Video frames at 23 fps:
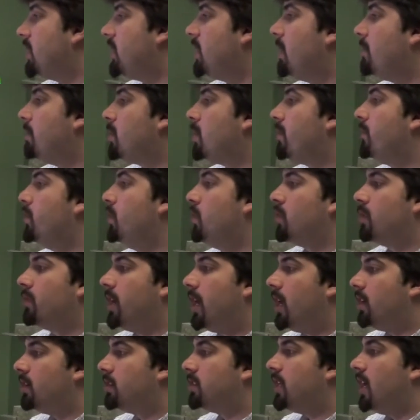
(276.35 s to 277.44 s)
The number of
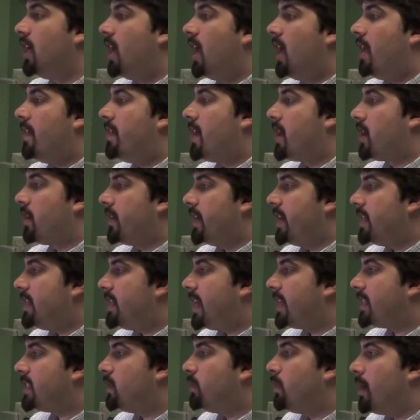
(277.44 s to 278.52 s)
URLs that are
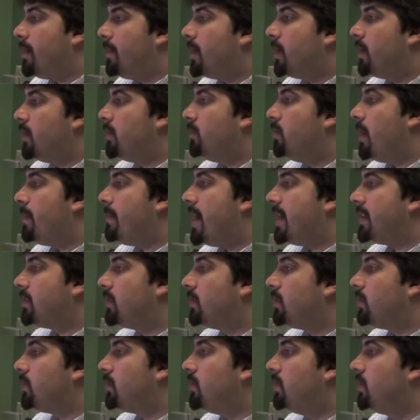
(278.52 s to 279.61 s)
indexed in Webmaster